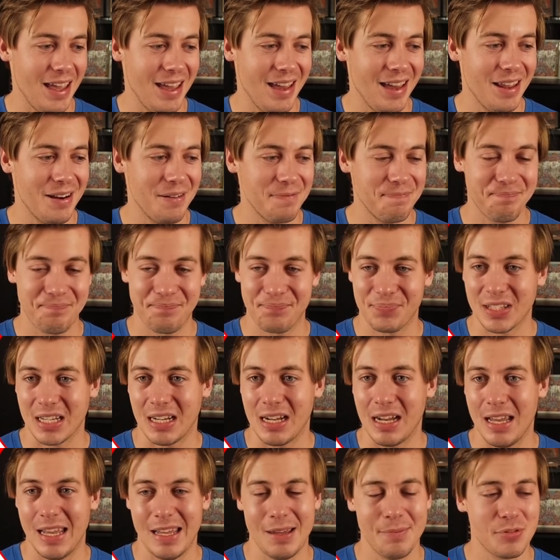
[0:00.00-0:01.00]
and
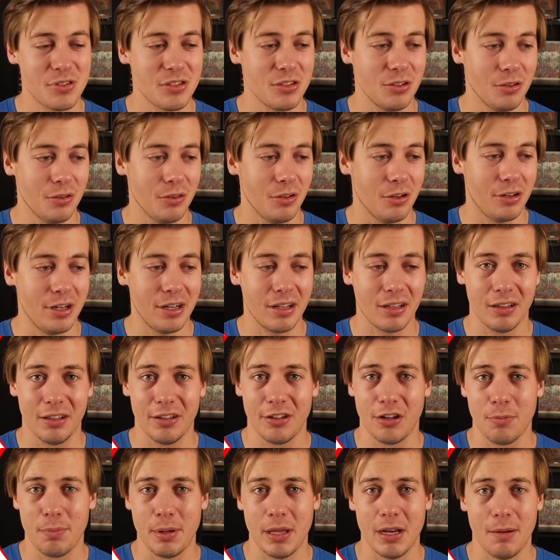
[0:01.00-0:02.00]
I am still learning
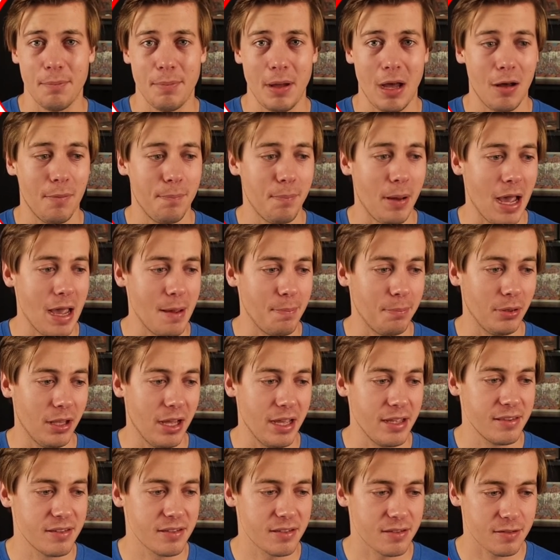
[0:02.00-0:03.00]
a little bit about
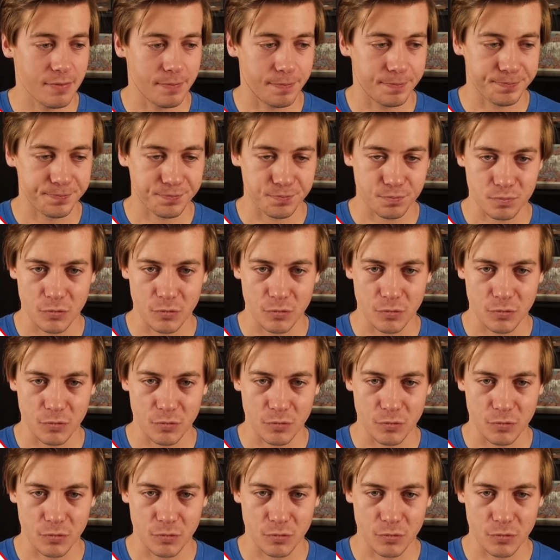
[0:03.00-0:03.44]
pipelines.